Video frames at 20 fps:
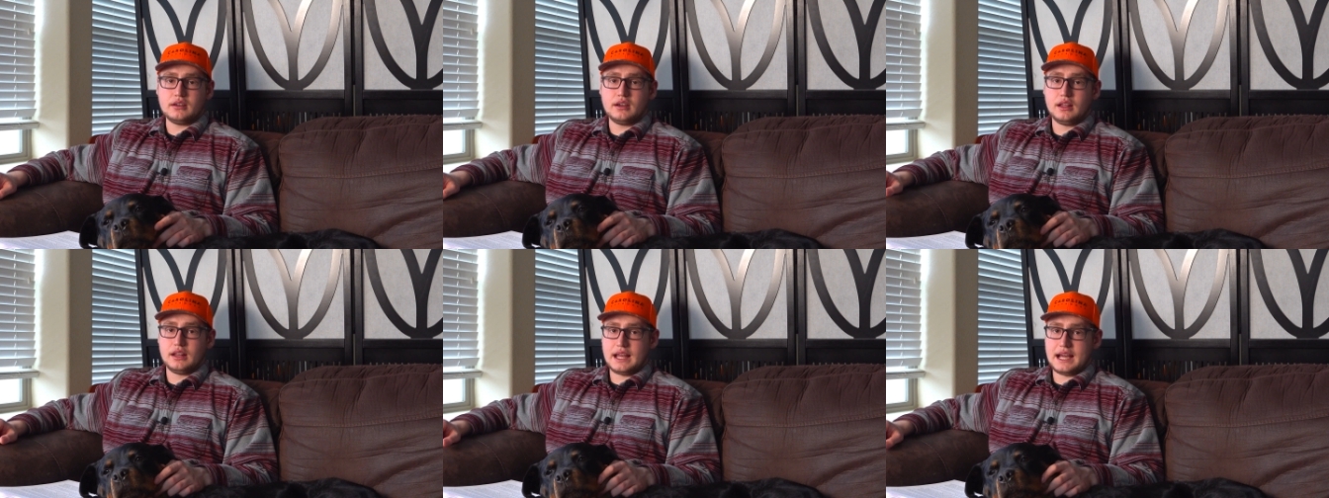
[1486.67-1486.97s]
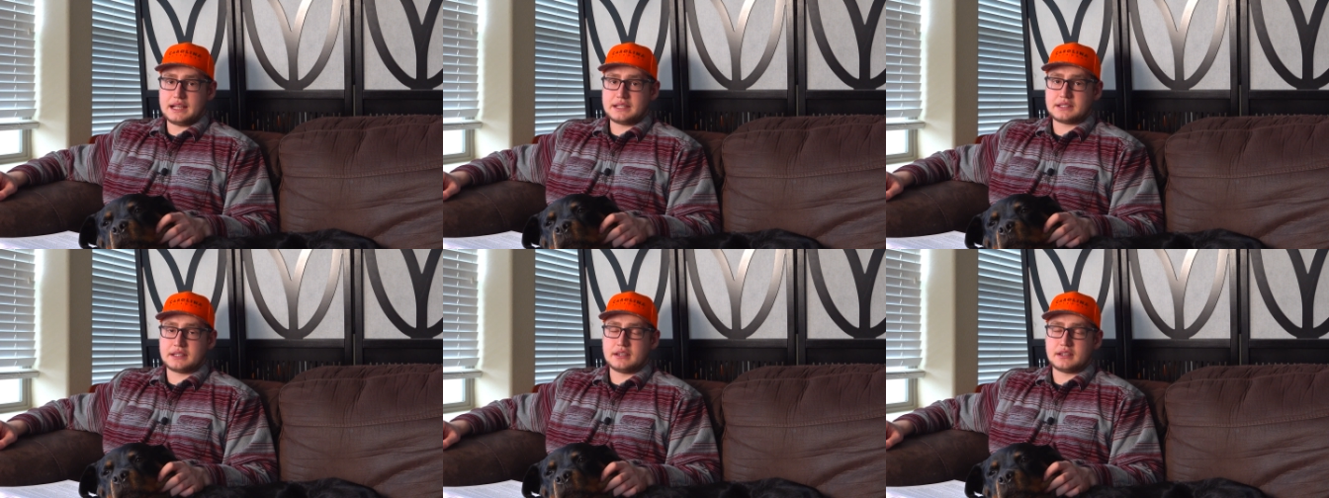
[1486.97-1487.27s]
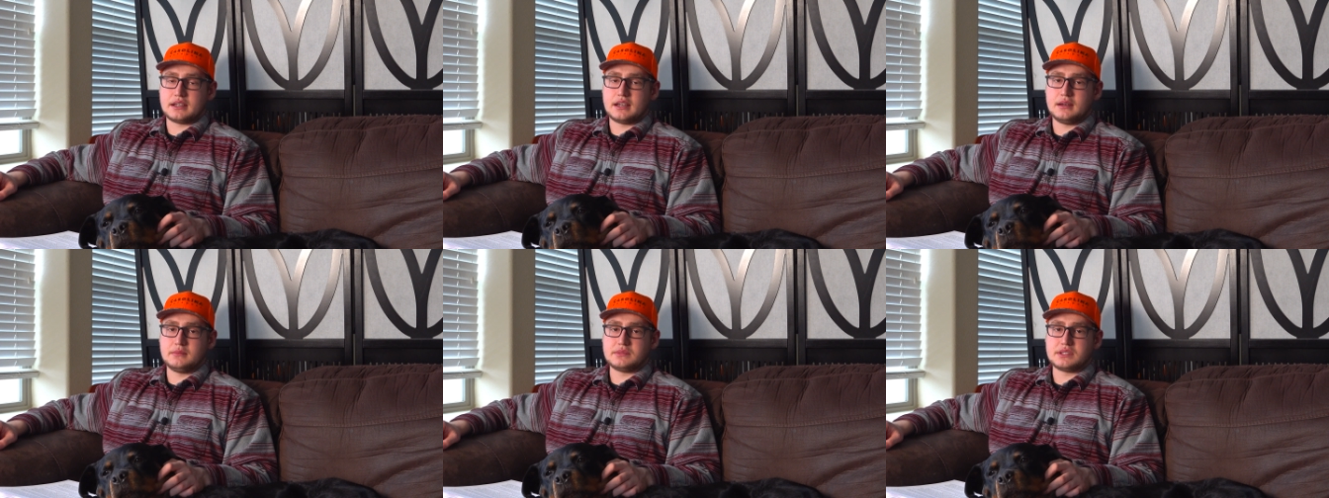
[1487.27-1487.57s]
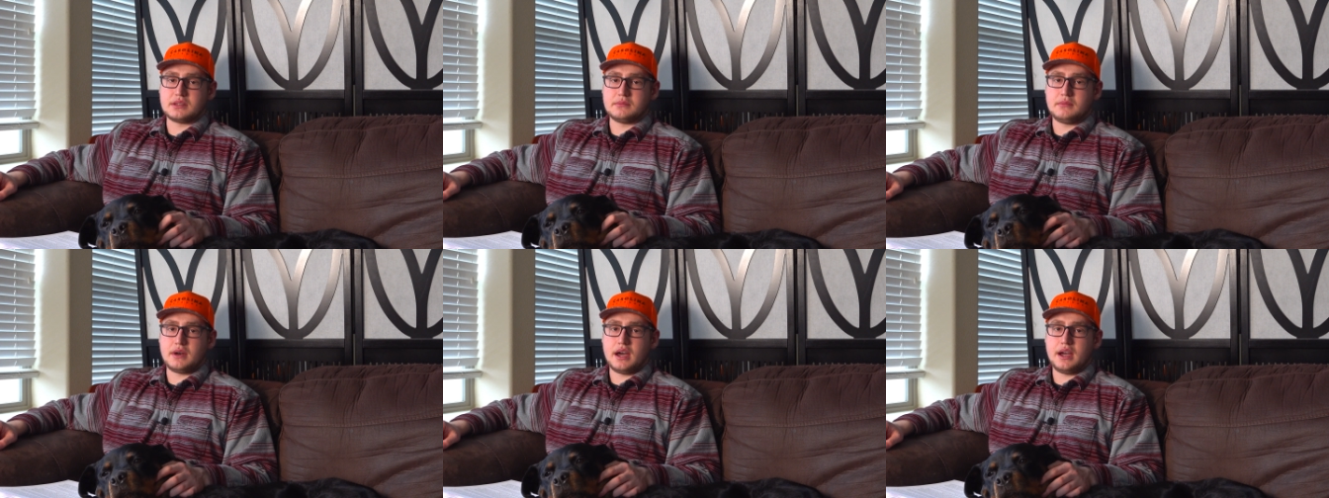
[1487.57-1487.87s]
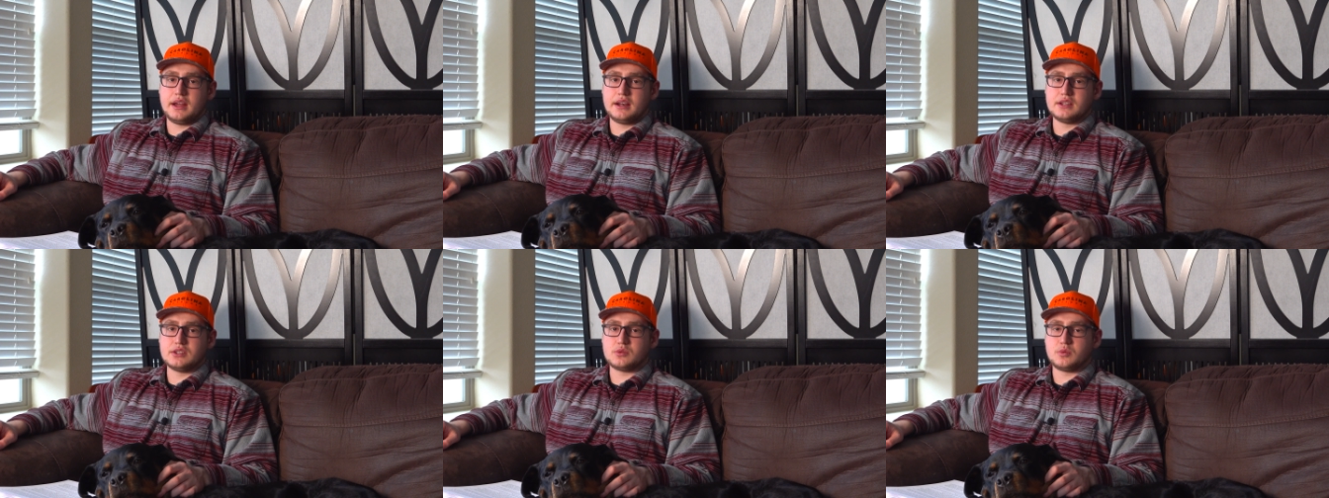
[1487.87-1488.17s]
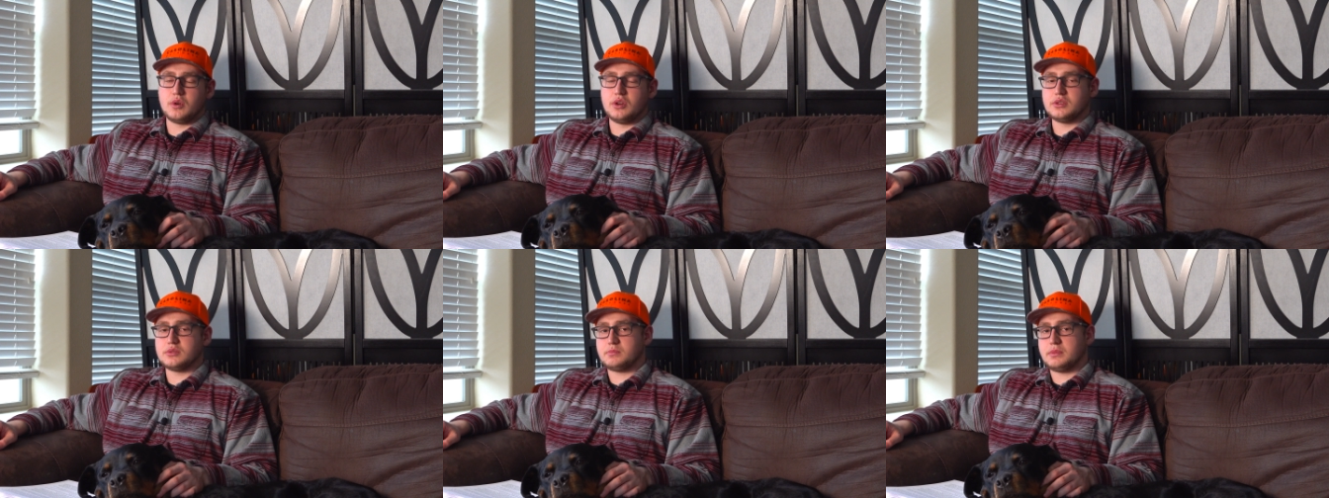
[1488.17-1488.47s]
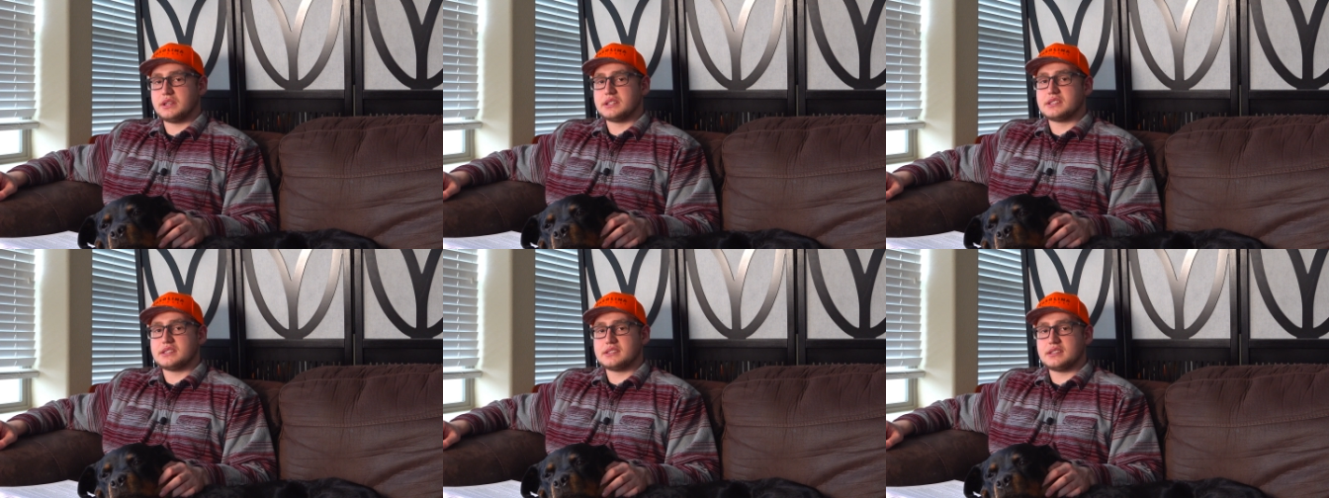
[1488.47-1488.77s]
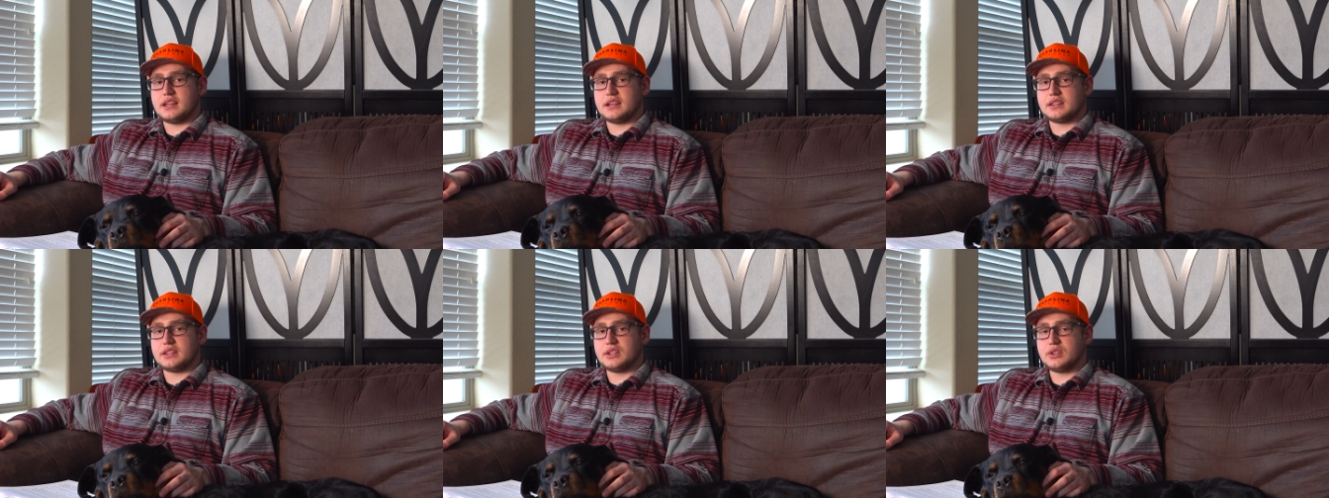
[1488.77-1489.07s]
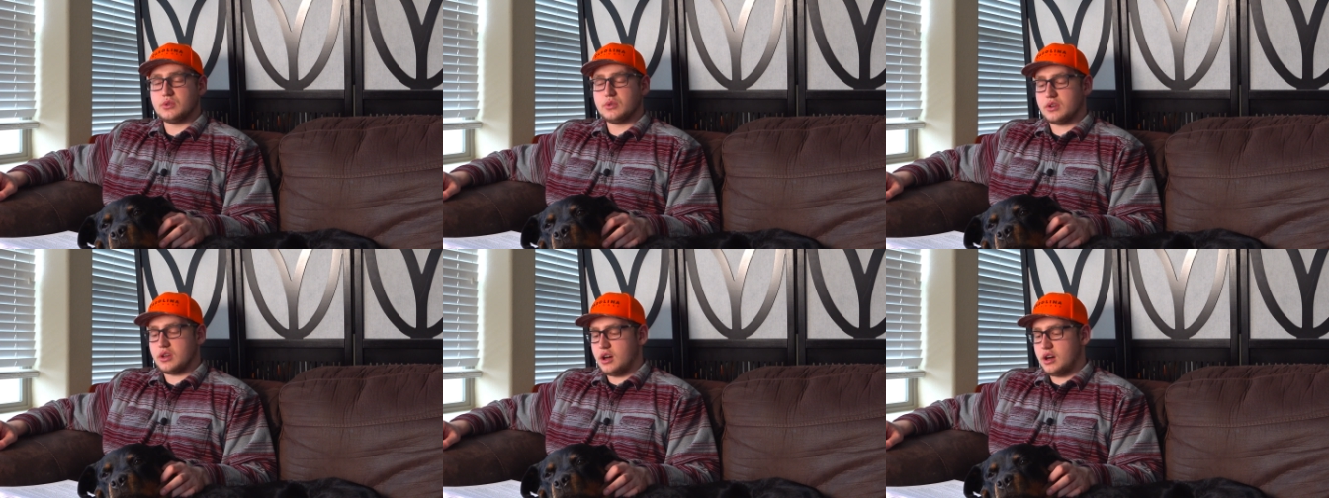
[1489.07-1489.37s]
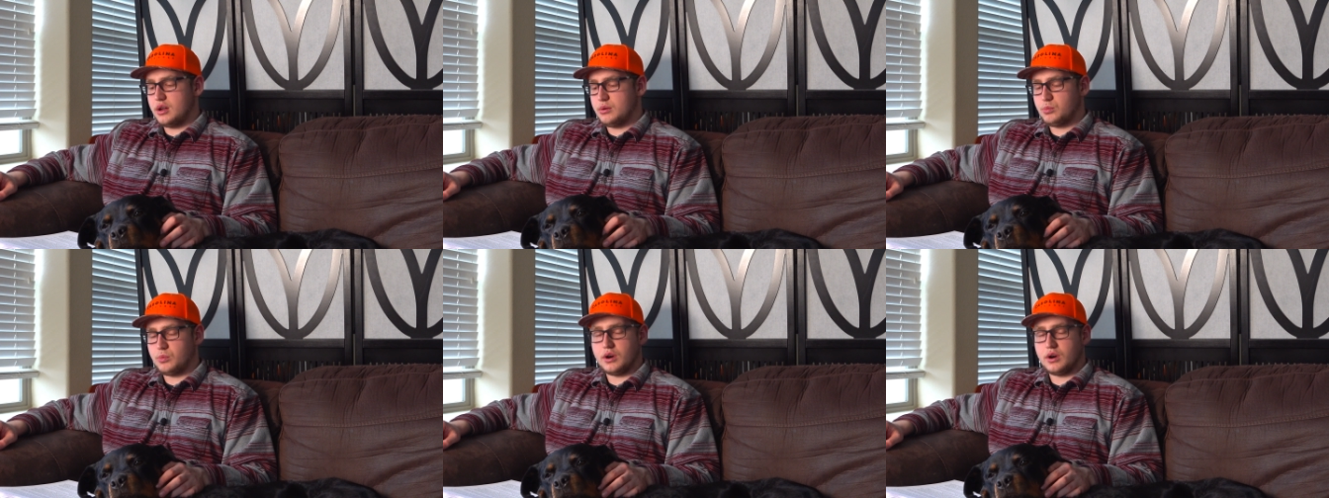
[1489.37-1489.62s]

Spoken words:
Alaska comes to mind, as well as places like the Yukon,